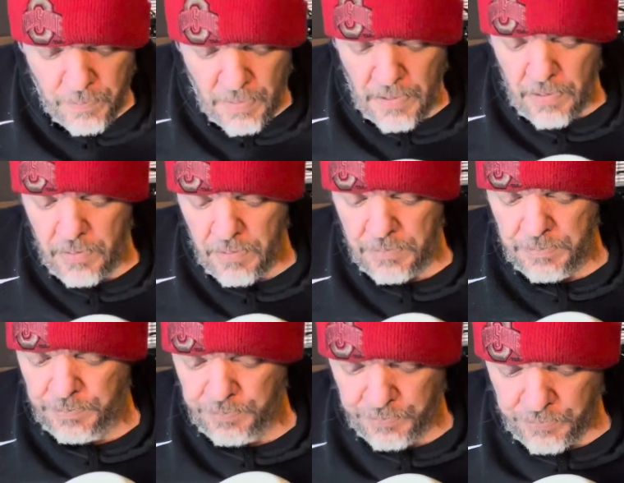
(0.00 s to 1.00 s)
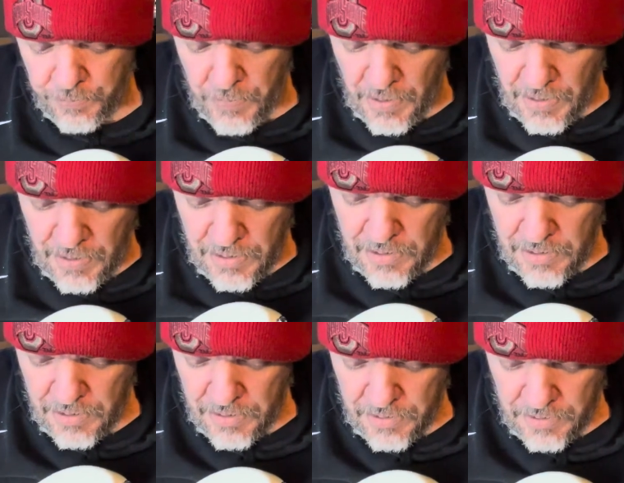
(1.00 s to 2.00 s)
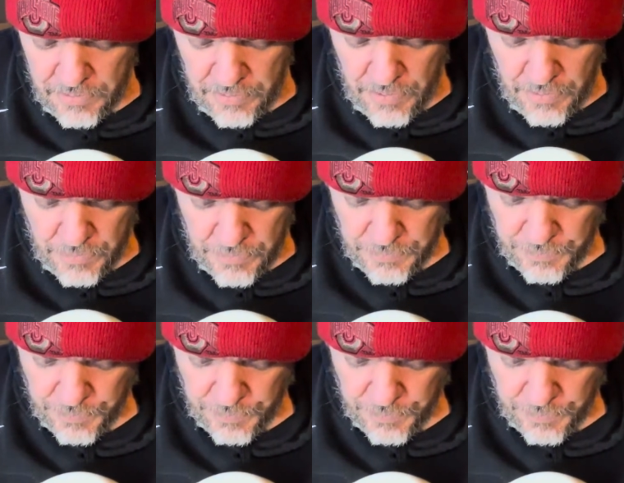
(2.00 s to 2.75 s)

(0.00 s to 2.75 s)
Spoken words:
You know. So,